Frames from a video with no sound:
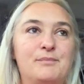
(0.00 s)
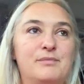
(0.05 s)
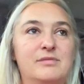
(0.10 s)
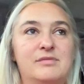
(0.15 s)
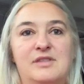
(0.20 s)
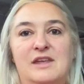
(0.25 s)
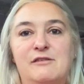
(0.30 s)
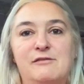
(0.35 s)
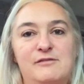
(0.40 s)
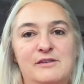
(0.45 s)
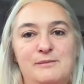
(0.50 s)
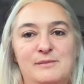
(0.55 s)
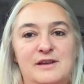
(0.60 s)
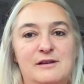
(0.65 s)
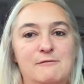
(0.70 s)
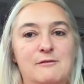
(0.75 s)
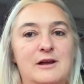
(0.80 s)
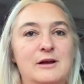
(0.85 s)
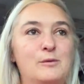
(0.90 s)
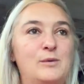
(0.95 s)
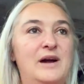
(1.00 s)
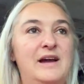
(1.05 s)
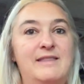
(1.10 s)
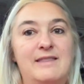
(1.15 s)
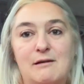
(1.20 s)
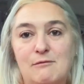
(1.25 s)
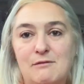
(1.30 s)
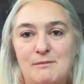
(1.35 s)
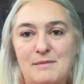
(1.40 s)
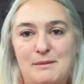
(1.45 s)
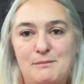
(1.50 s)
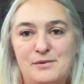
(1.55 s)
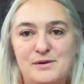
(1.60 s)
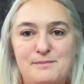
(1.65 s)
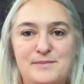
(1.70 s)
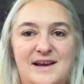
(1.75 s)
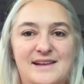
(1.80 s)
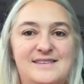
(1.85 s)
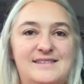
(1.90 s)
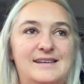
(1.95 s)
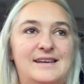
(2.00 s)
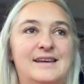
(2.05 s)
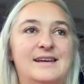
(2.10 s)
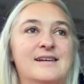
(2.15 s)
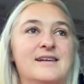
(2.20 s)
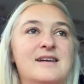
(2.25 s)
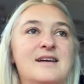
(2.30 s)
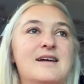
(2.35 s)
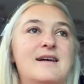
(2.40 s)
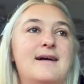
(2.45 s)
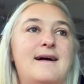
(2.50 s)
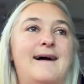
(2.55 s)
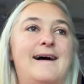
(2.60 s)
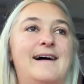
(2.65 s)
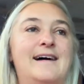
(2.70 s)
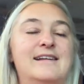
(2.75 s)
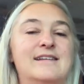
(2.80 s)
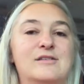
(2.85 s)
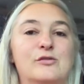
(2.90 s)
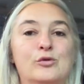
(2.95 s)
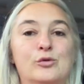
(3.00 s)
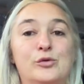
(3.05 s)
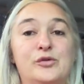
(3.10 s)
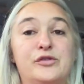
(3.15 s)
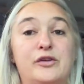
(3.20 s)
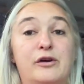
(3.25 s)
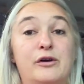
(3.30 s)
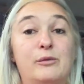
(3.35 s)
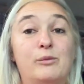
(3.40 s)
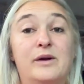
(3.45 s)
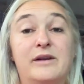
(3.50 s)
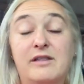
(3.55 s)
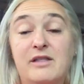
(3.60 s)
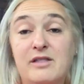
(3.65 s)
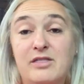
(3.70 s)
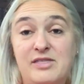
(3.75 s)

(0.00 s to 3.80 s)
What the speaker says: they fit me in right away. They remembered Betty. And also, one of the